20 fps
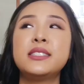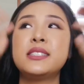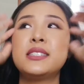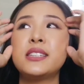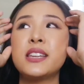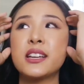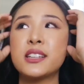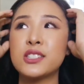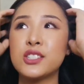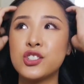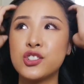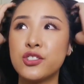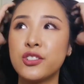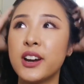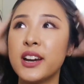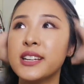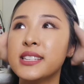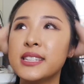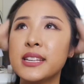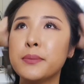It's
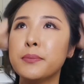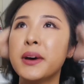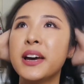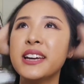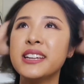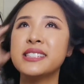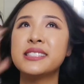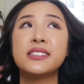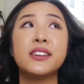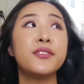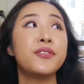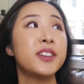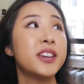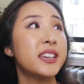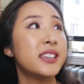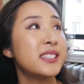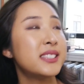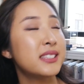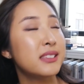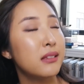texturizing my
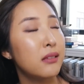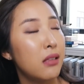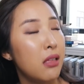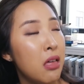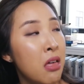esophagus.